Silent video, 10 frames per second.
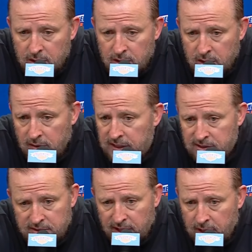you know,
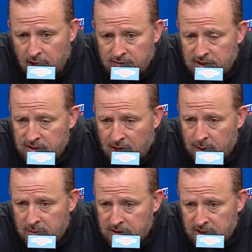he's seen every
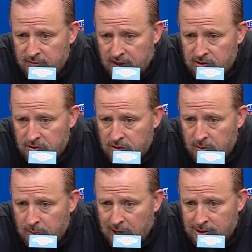type of defense you
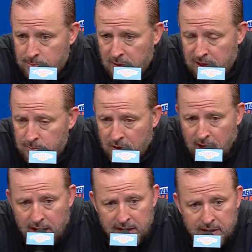could possibly
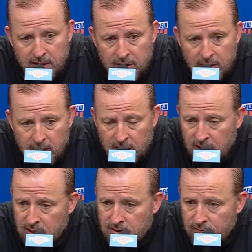play.
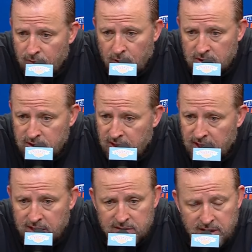He doesn't force
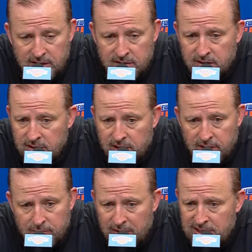things. He's, you know,
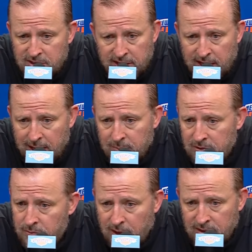he reads the game
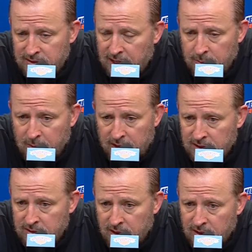as well as
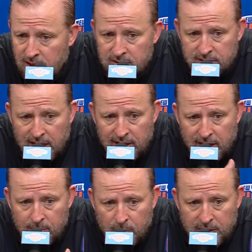anybody. He's got
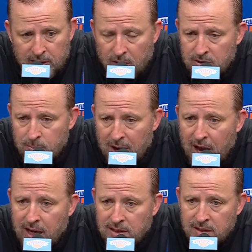a point guard's
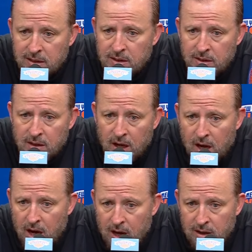mind.
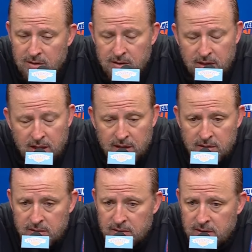
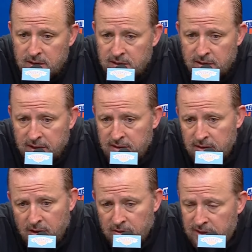And he,
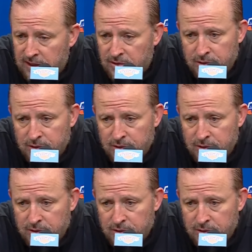you know, he can